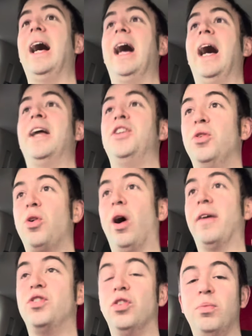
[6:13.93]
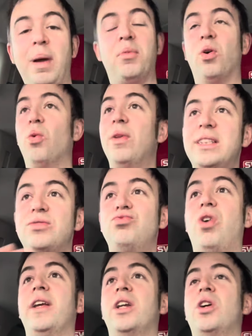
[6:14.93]
And you have to remember all these
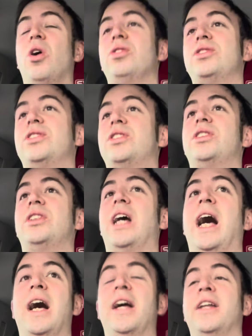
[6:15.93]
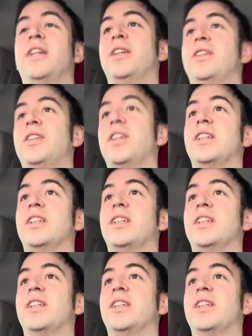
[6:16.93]
running costs and the